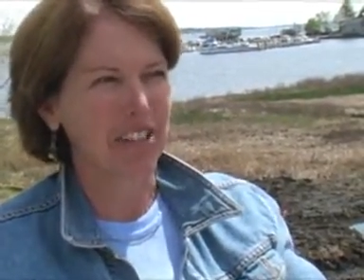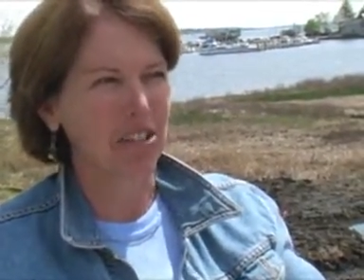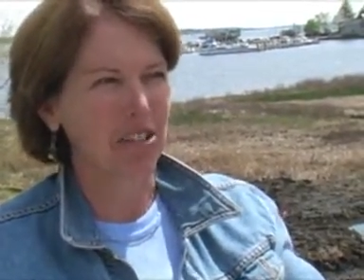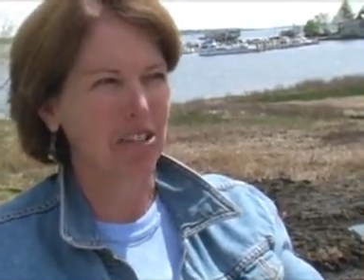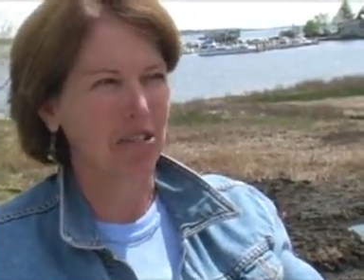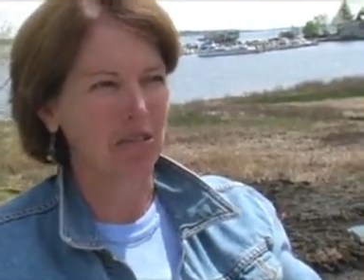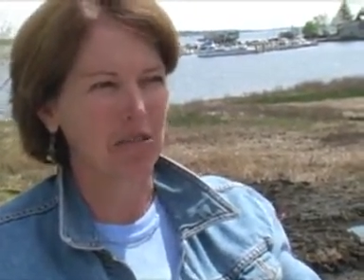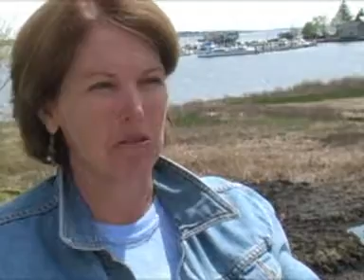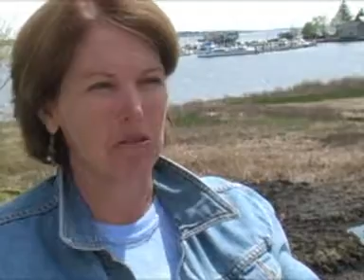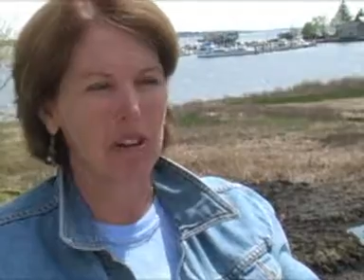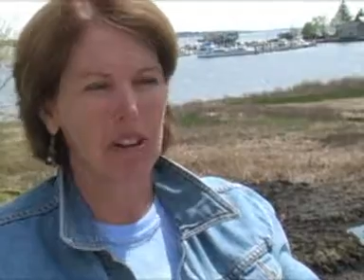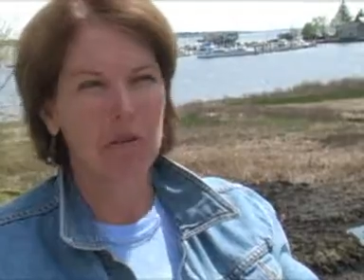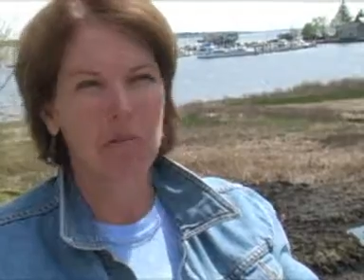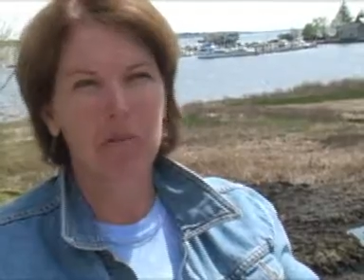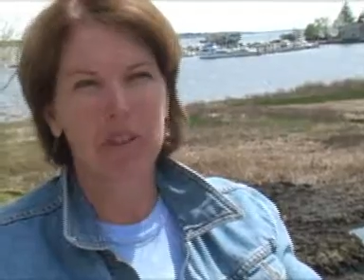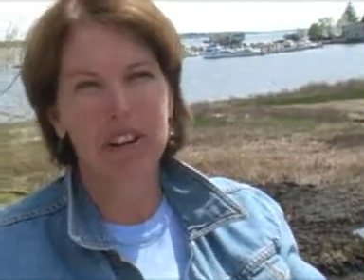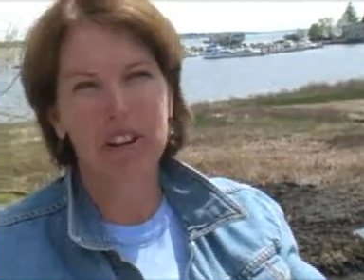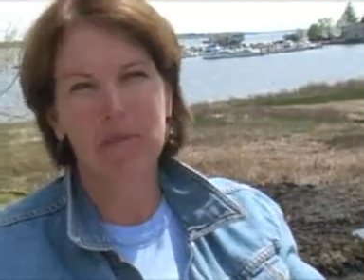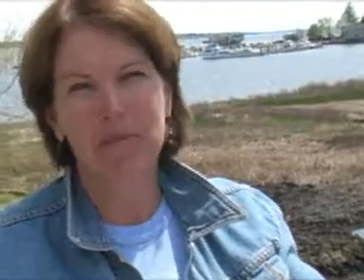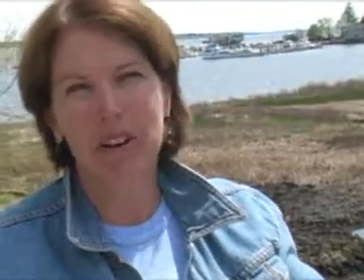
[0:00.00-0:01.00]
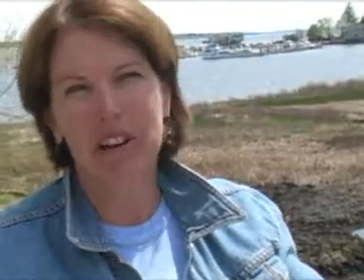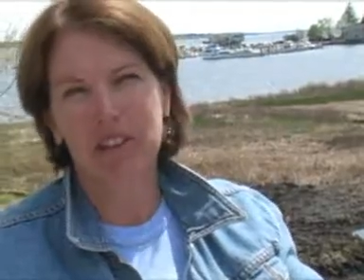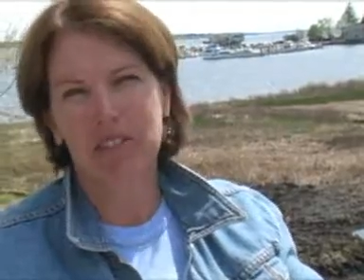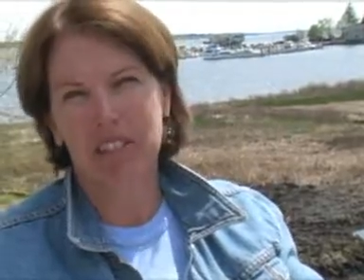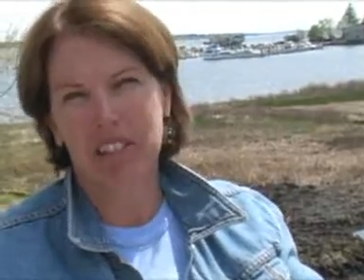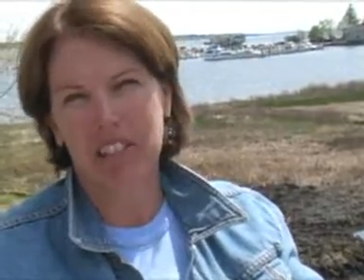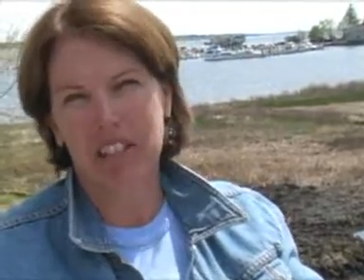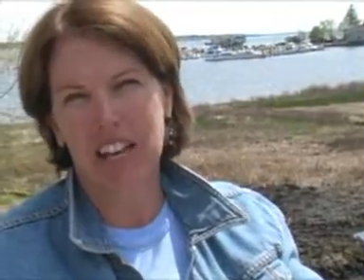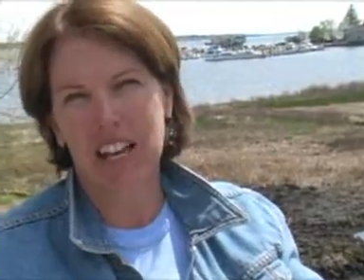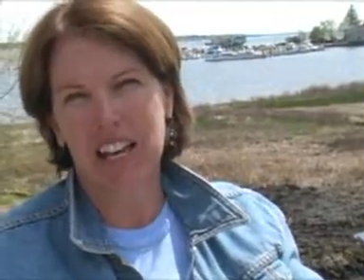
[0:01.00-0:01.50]
to bring about
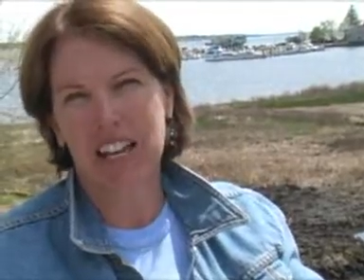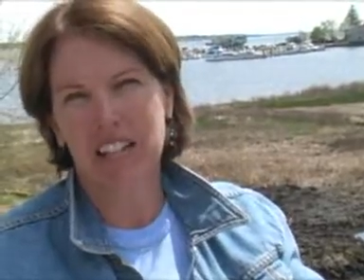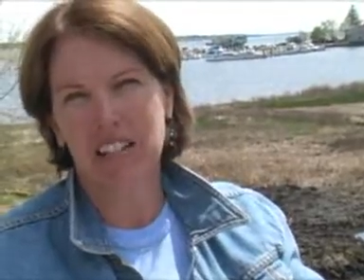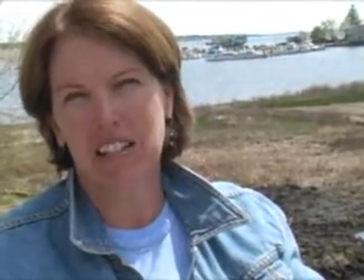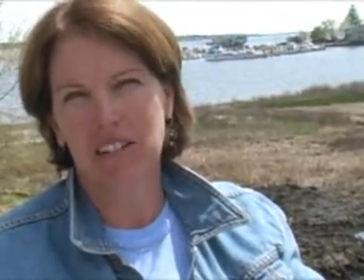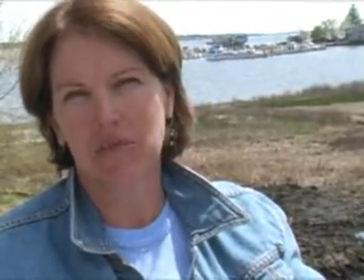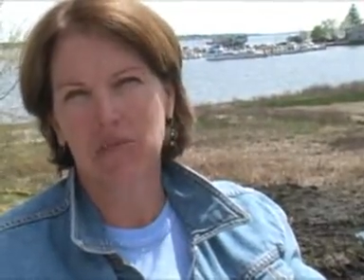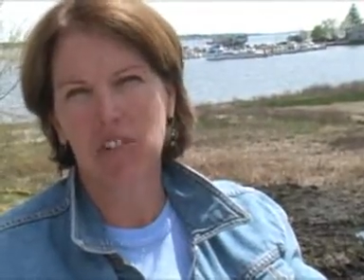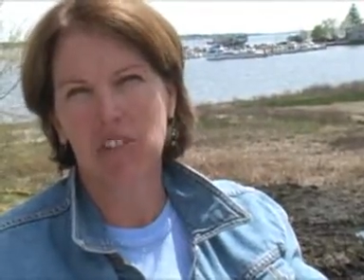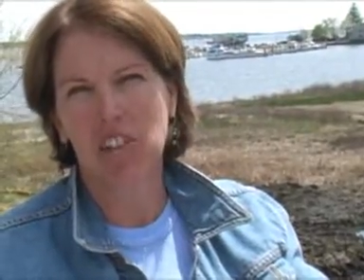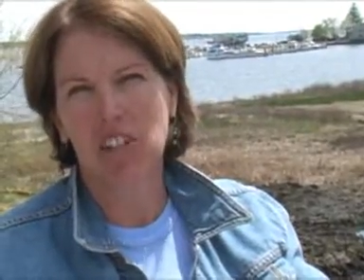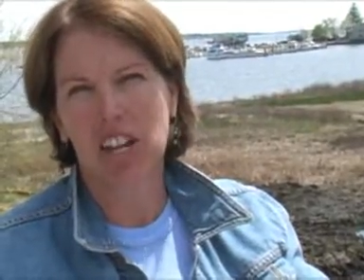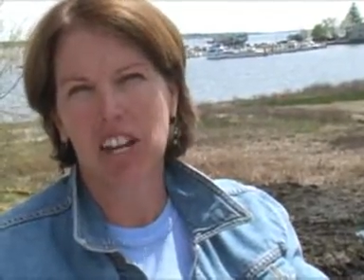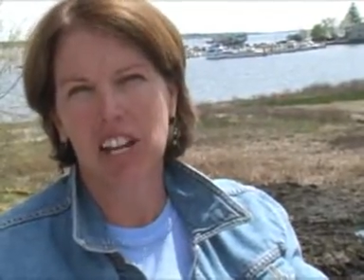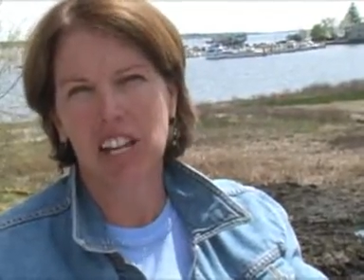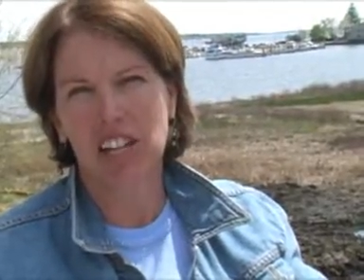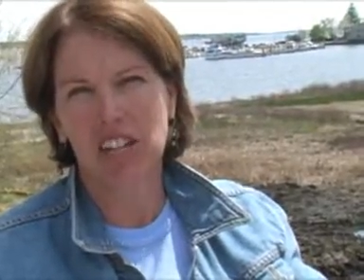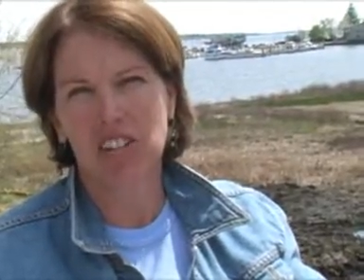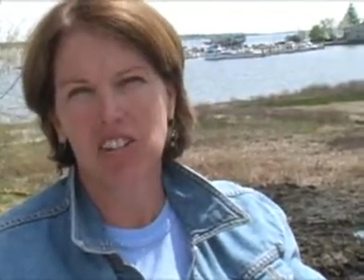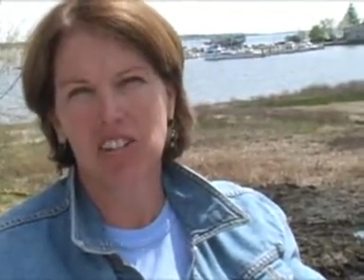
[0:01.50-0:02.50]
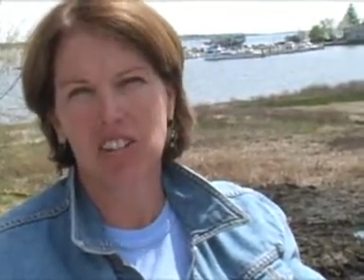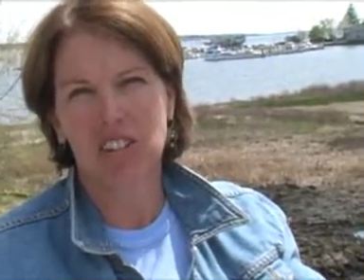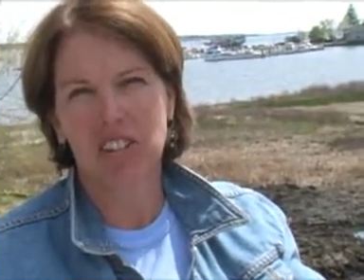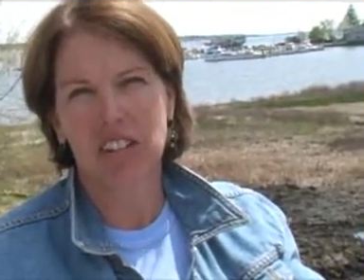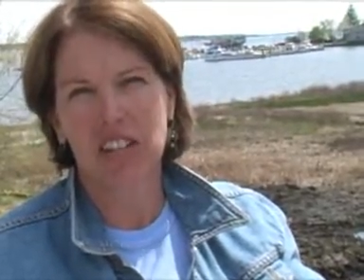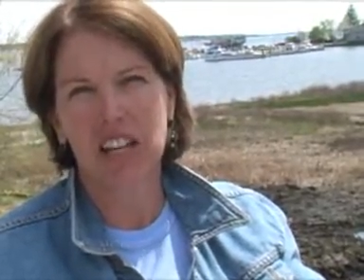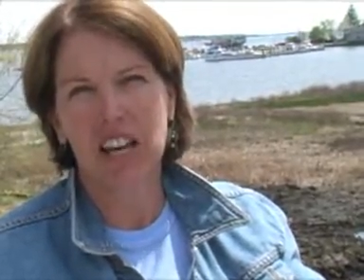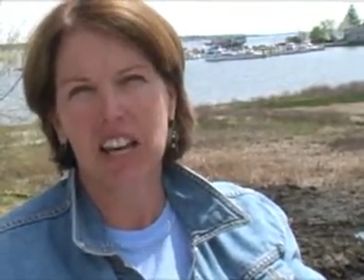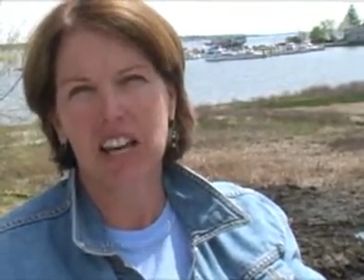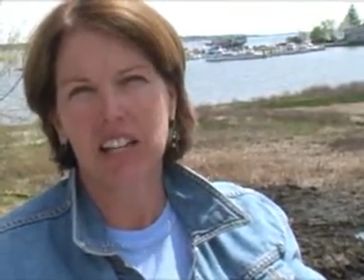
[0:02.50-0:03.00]
the kind of change and
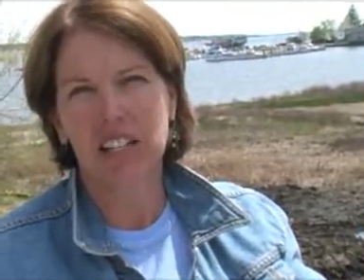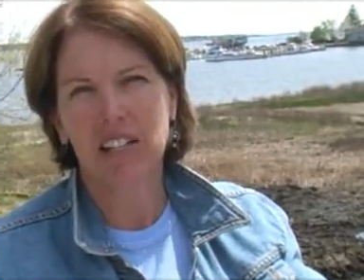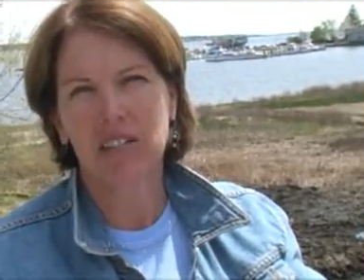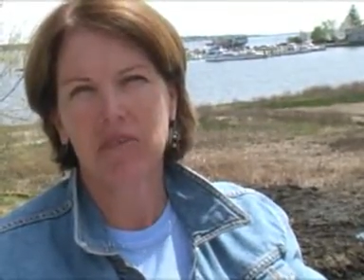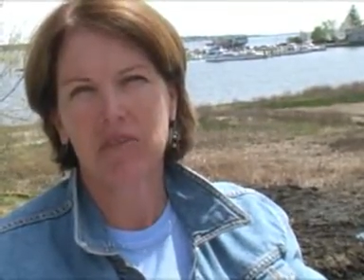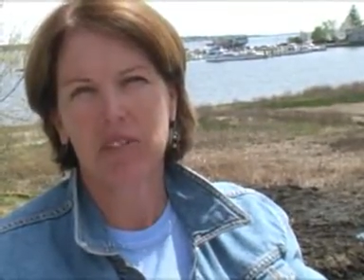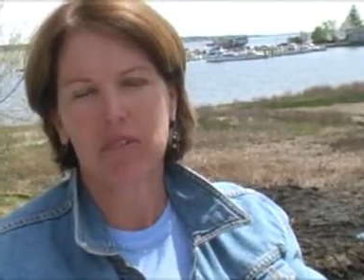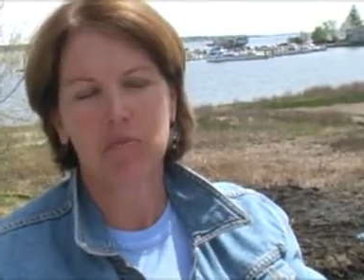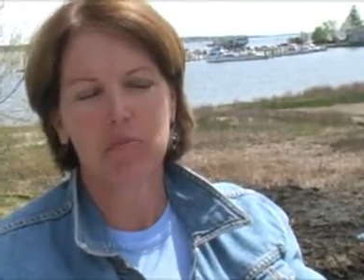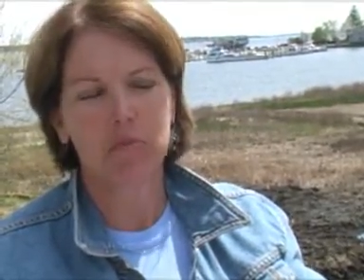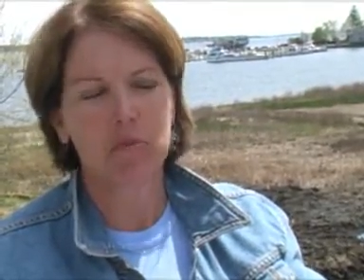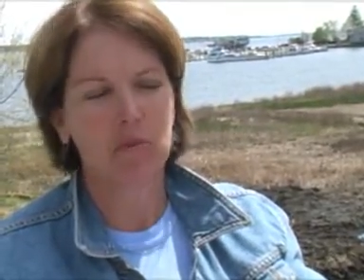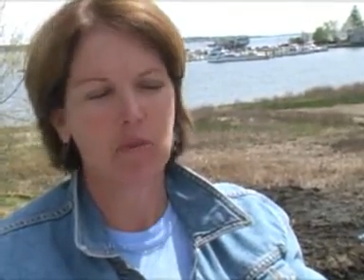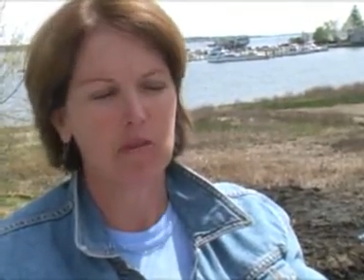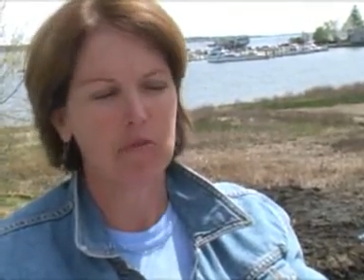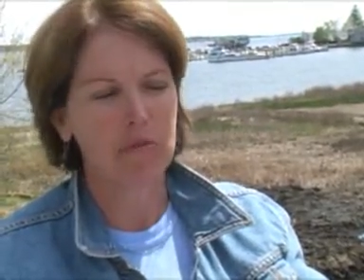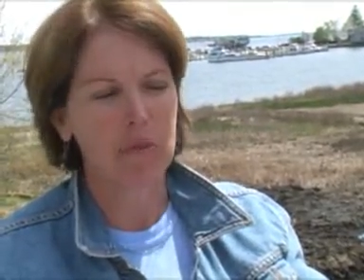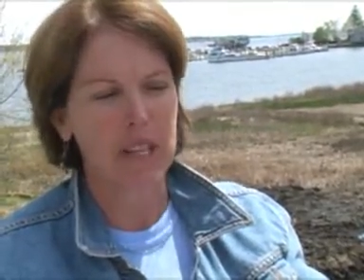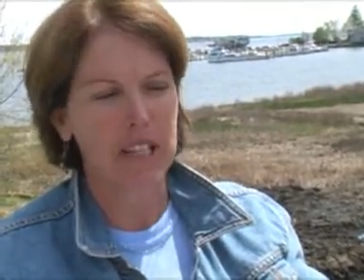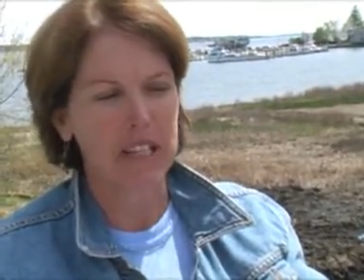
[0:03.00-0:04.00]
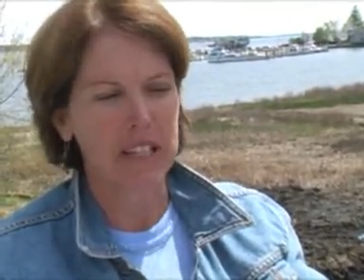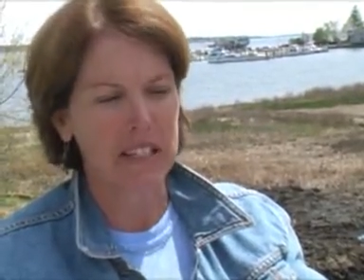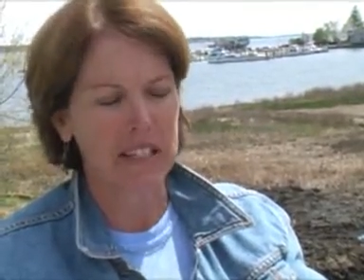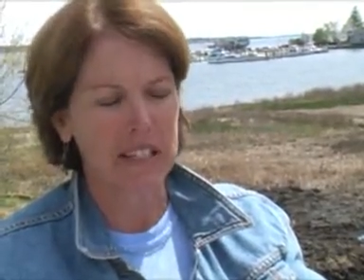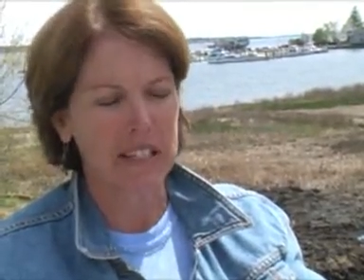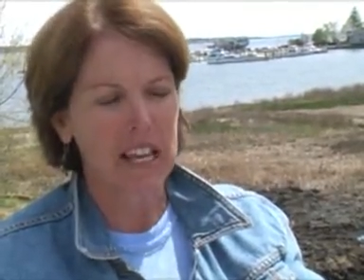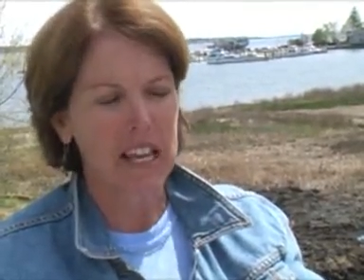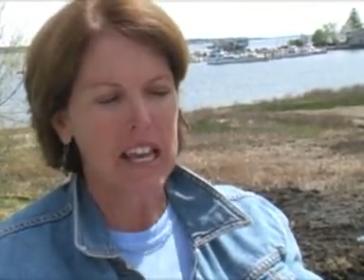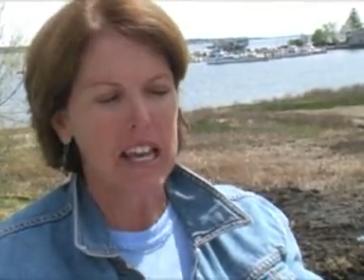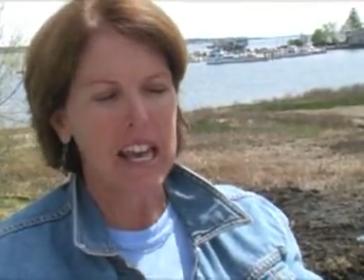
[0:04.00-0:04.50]
the kind of improvements